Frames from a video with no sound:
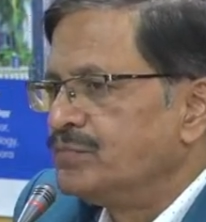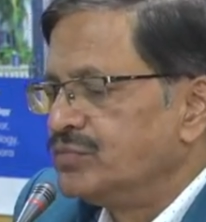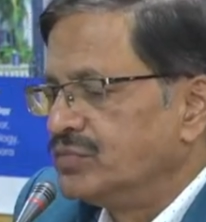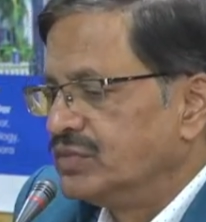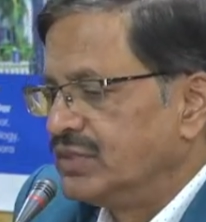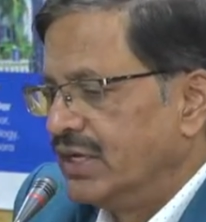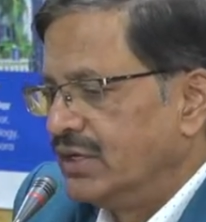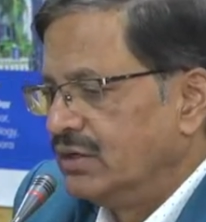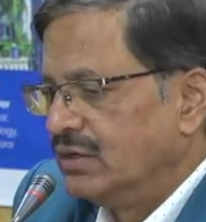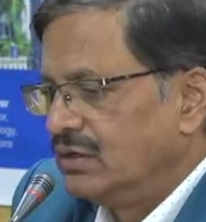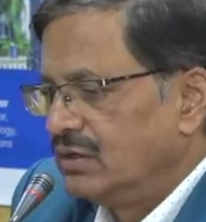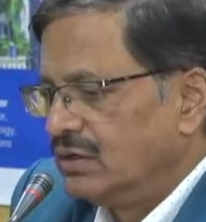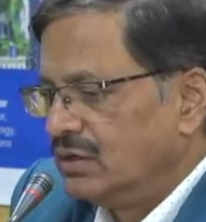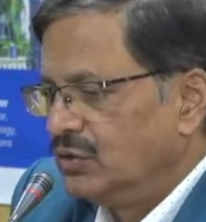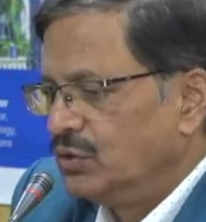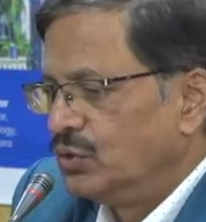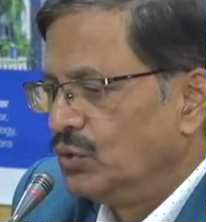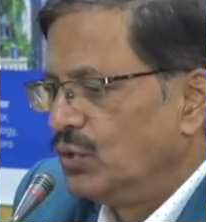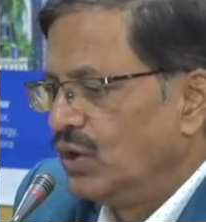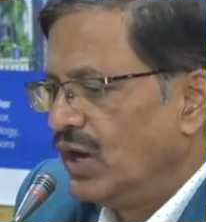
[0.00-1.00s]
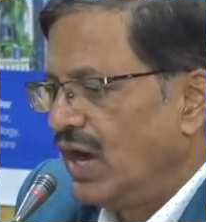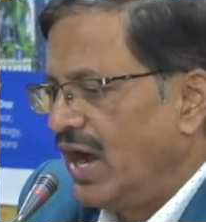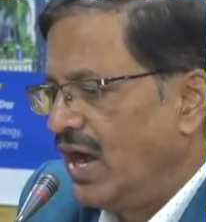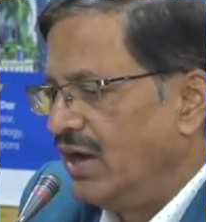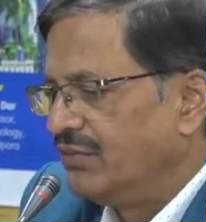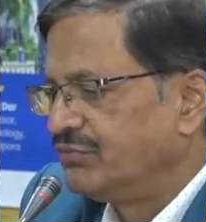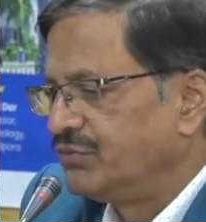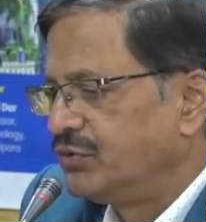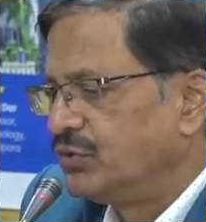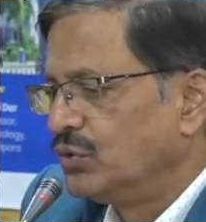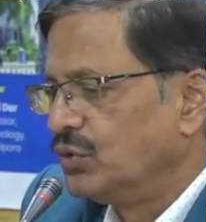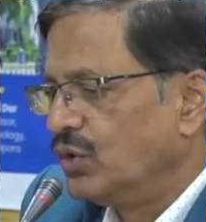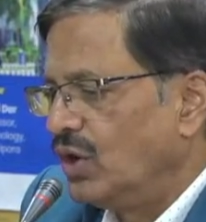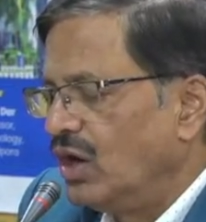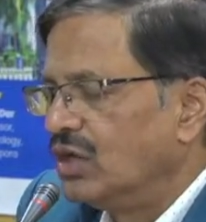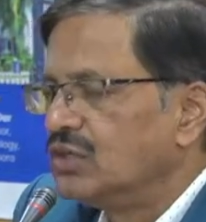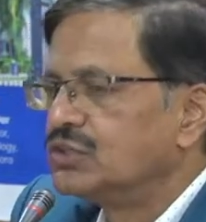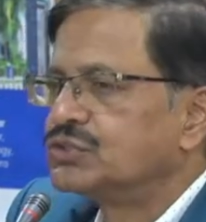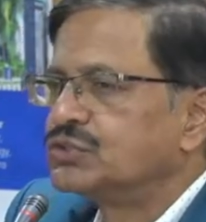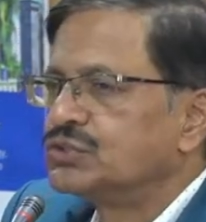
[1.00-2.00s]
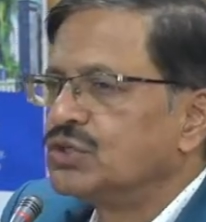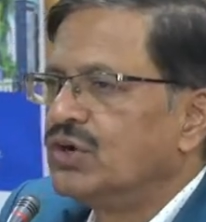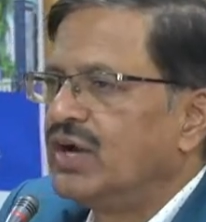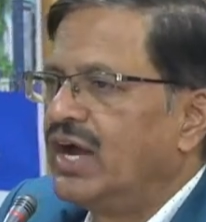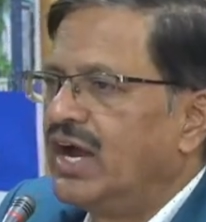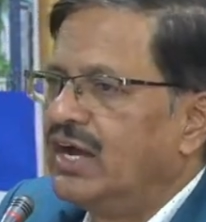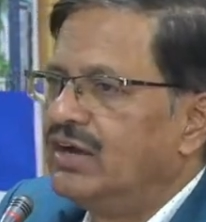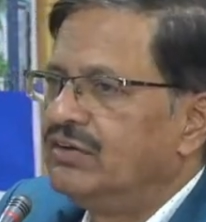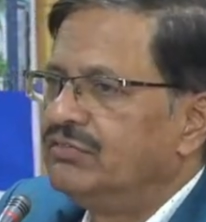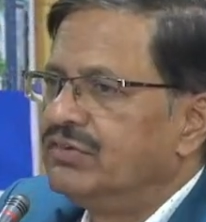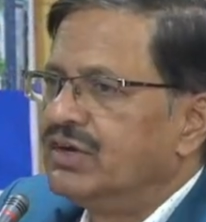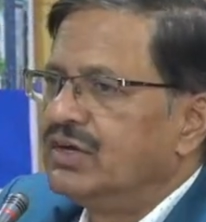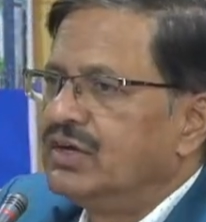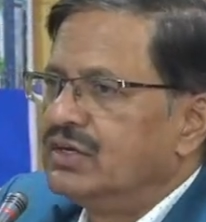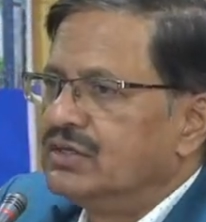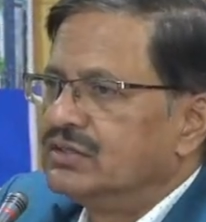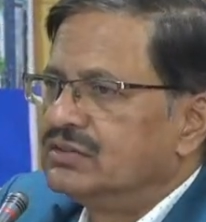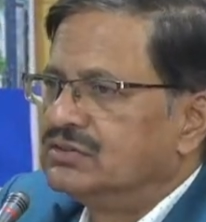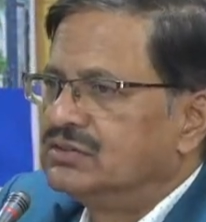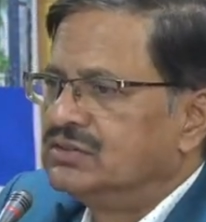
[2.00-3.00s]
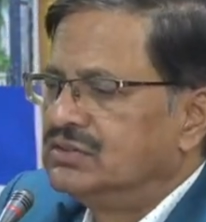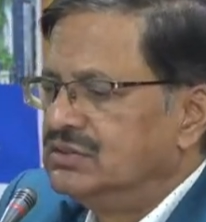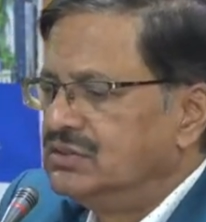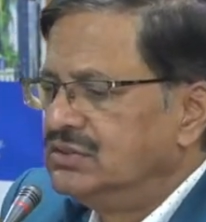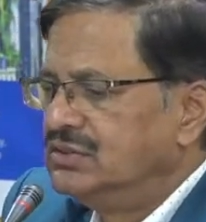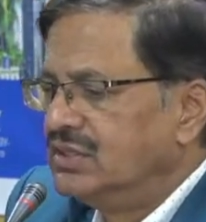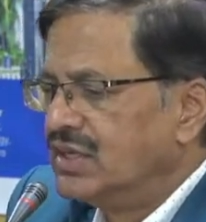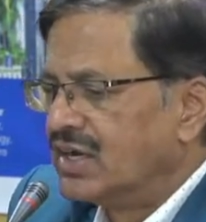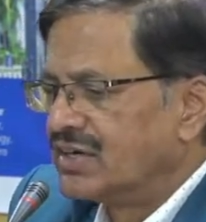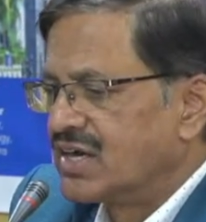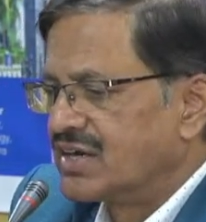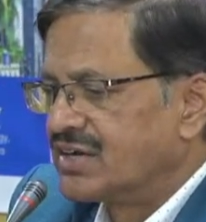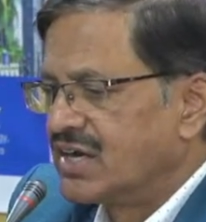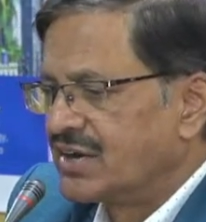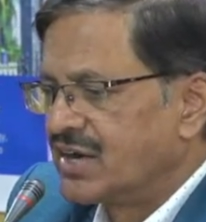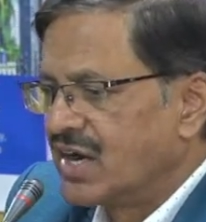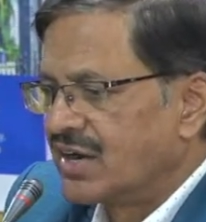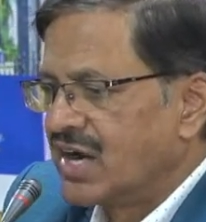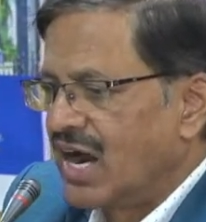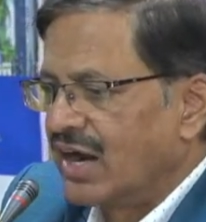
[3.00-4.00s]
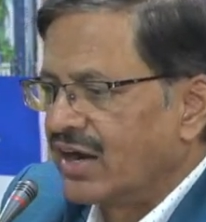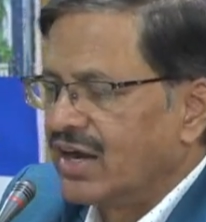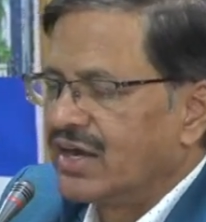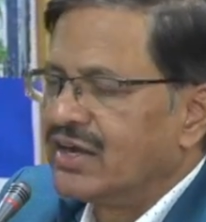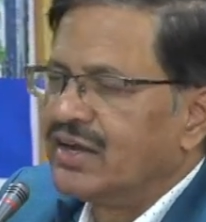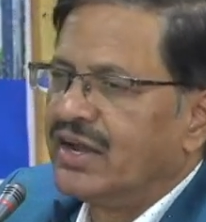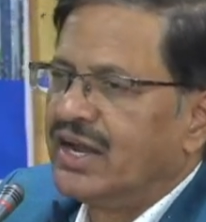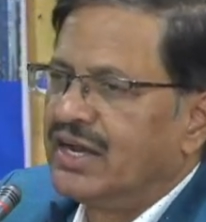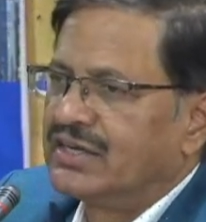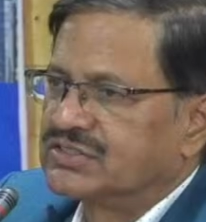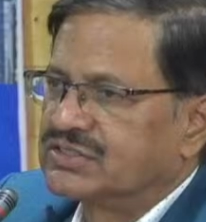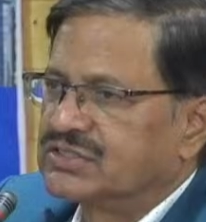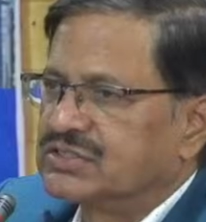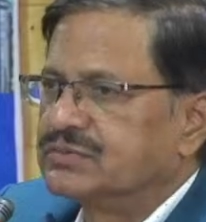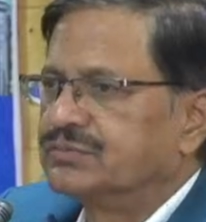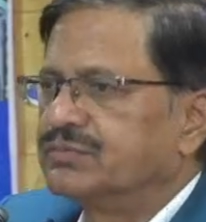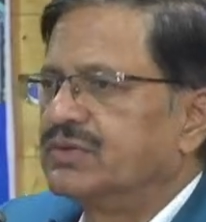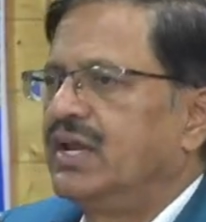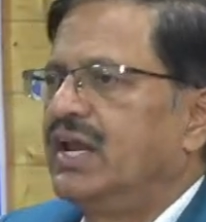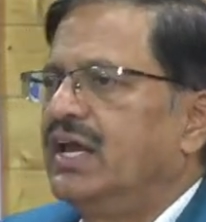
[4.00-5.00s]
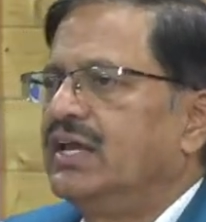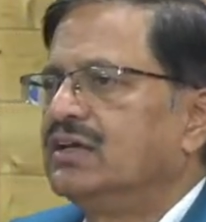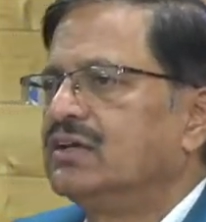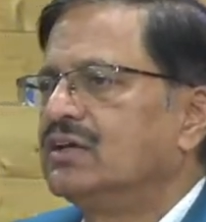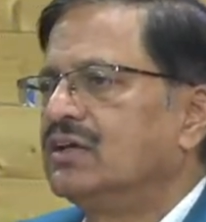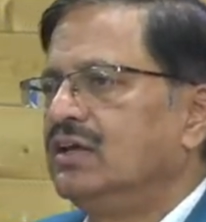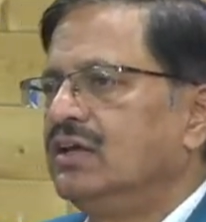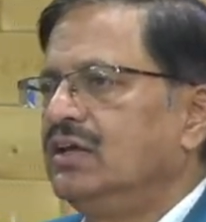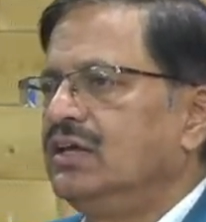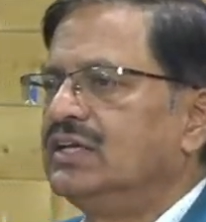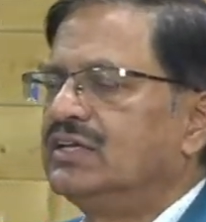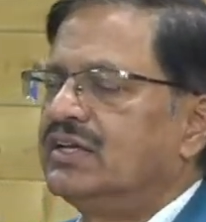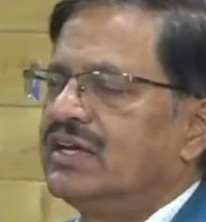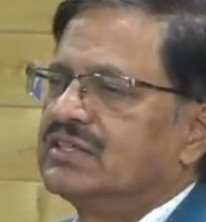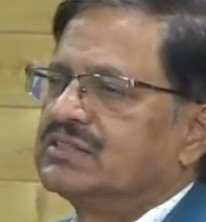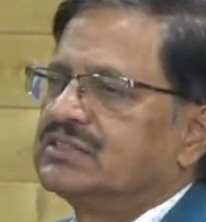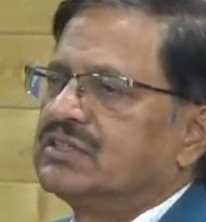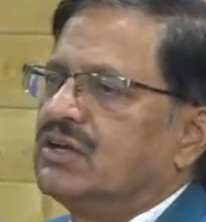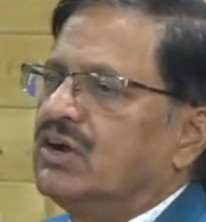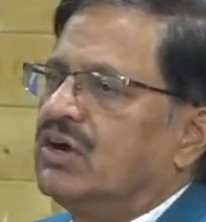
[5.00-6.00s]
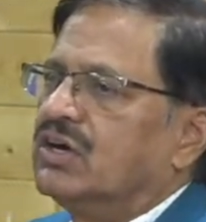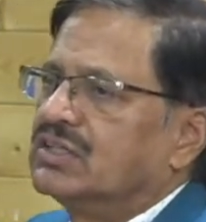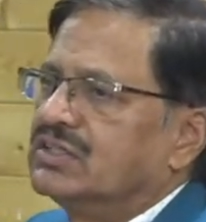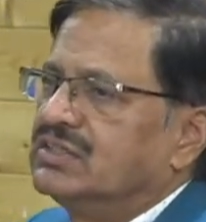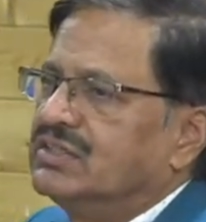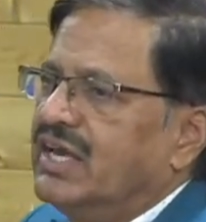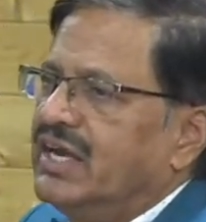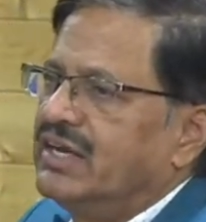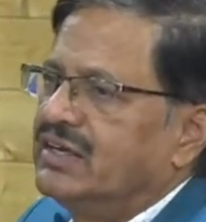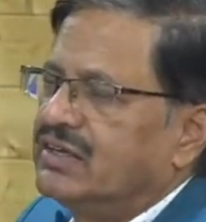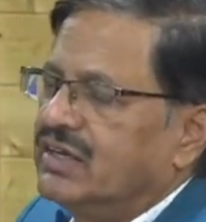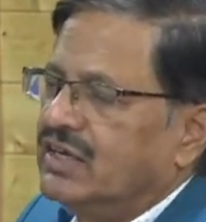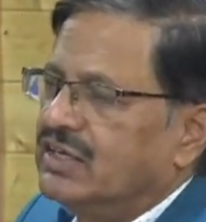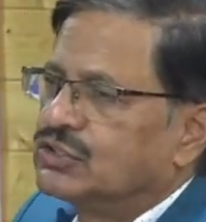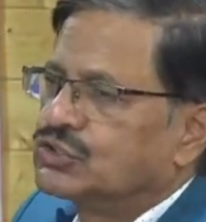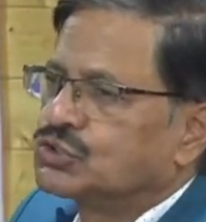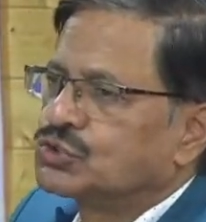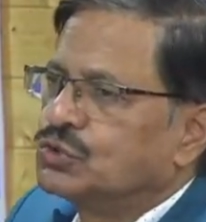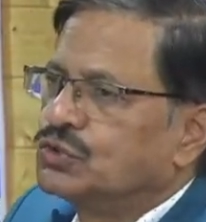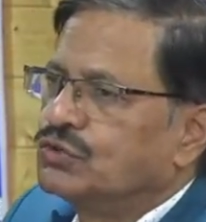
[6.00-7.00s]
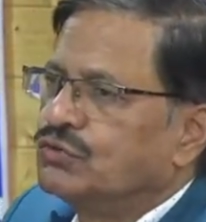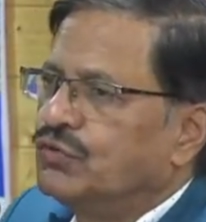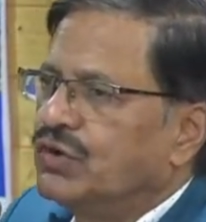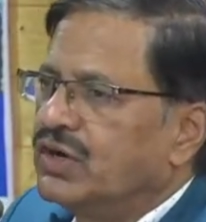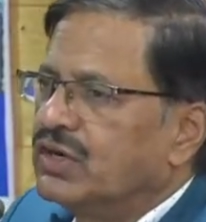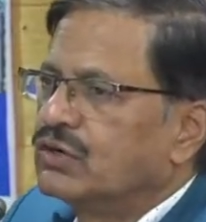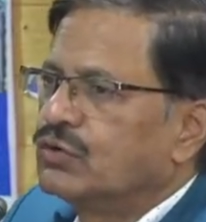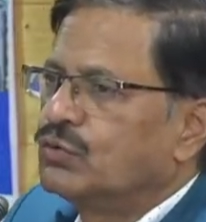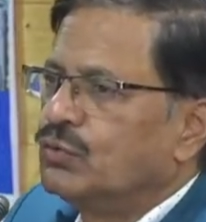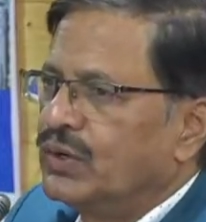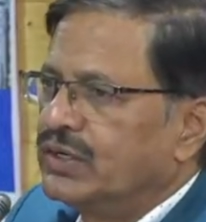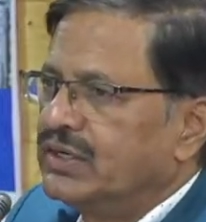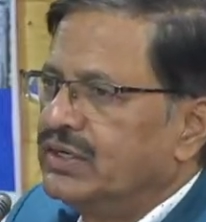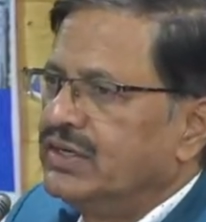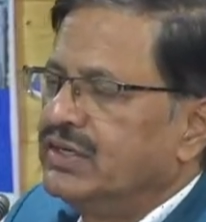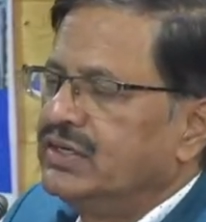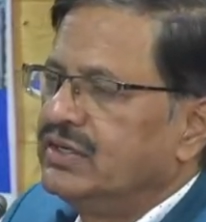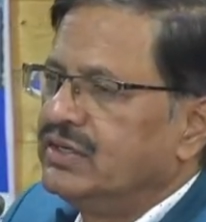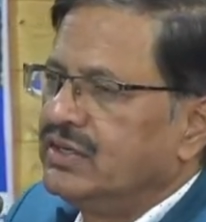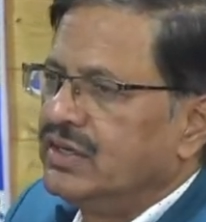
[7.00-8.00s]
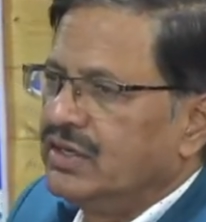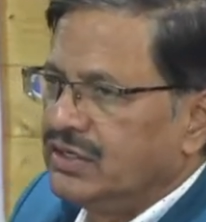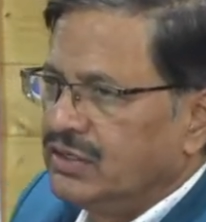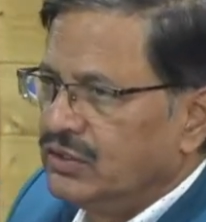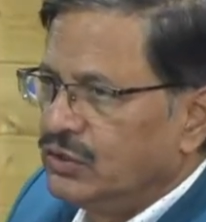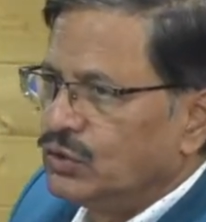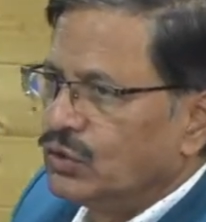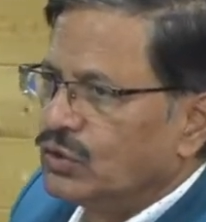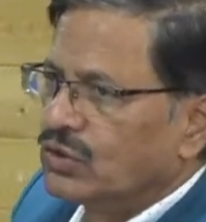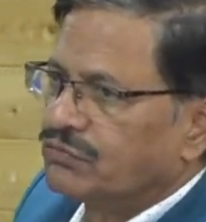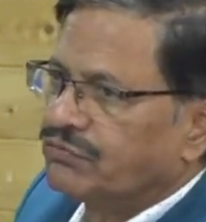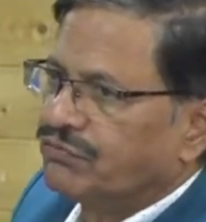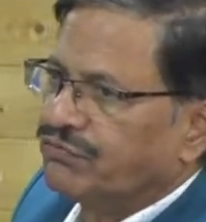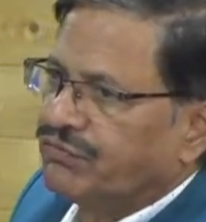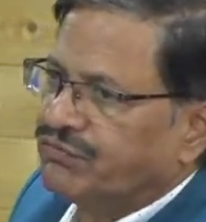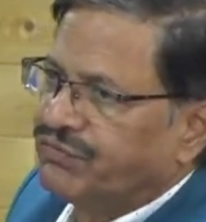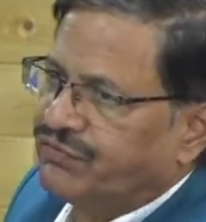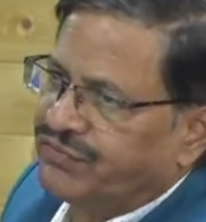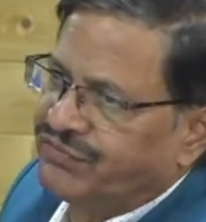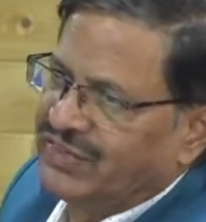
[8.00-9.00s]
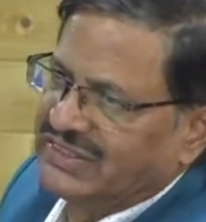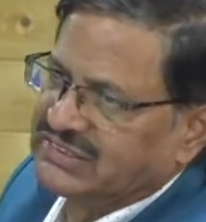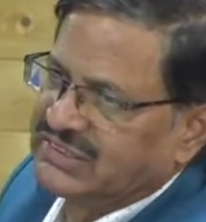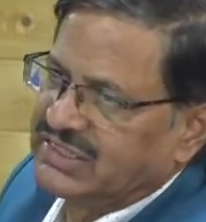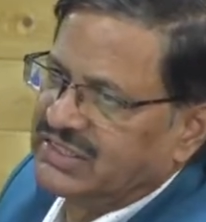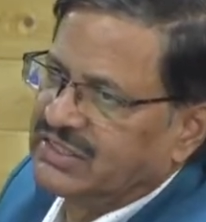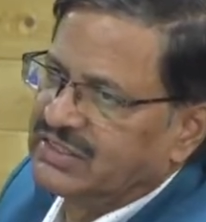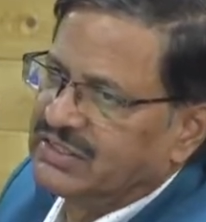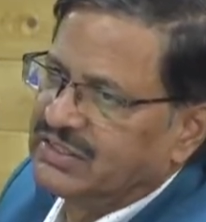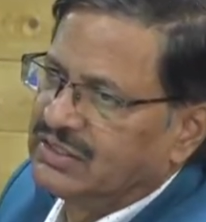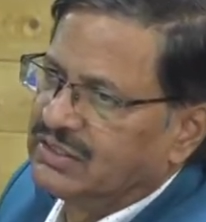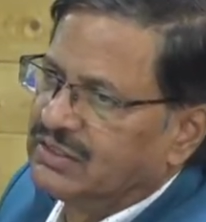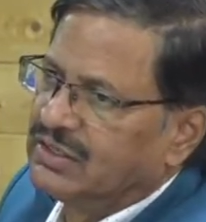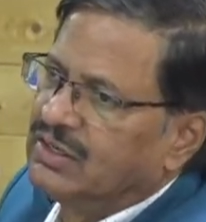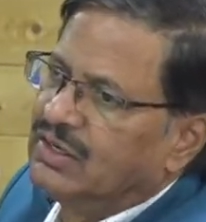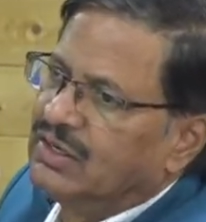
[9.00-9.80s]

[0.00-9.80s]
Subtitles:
Then you have to also have ruggedness, like it is not that it should work only in your facility.